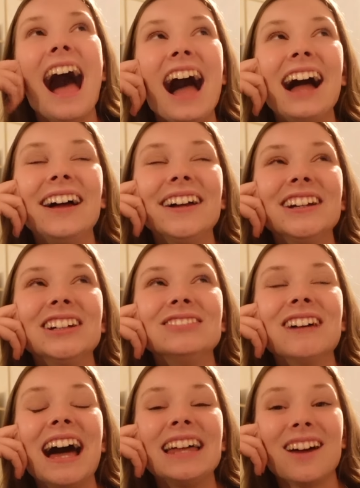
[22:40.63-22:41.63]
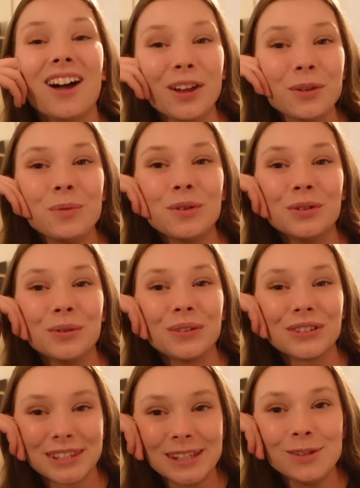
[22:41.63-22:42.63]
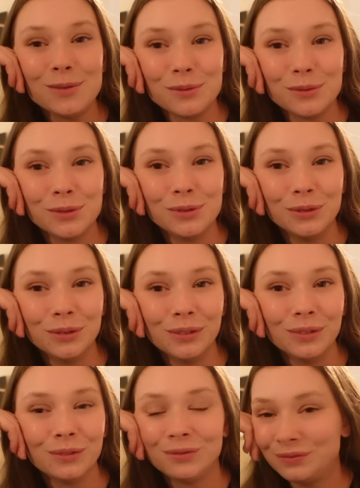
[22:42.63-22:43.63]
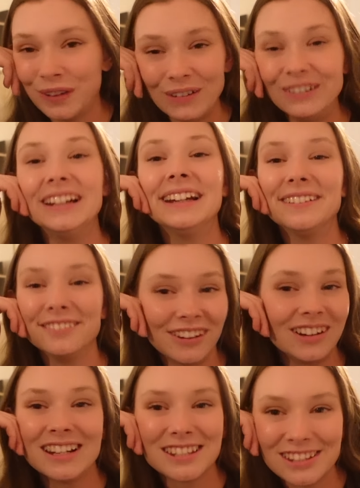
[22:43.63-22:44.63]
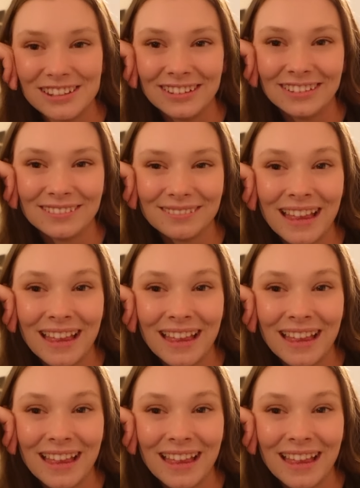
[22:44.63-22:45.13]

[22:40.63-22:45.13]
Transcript: and I will see you all very, very soon.